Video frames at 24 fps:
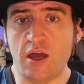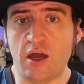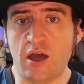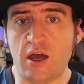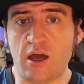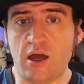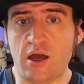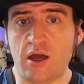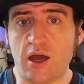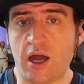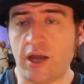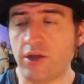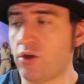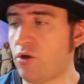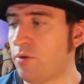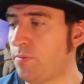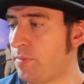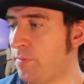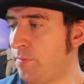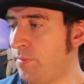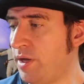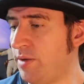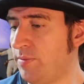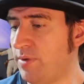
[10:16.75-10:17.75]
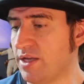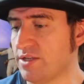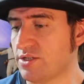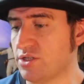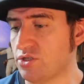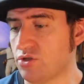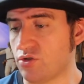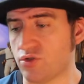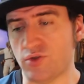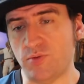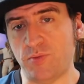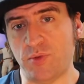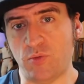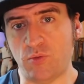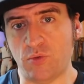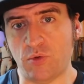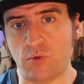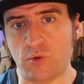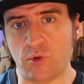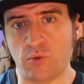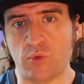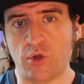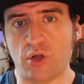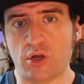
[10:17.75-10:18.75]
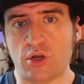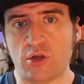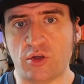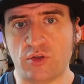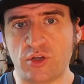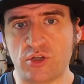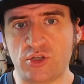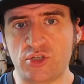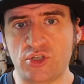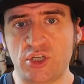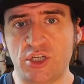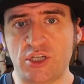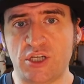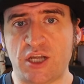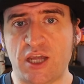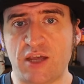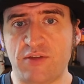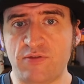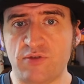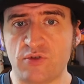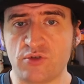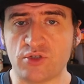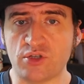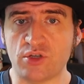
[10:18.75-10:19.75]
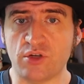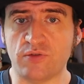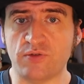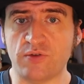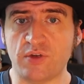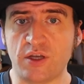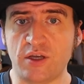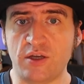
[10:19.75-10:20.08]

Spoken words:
I know PBS has also been working on the GTK4 stuff,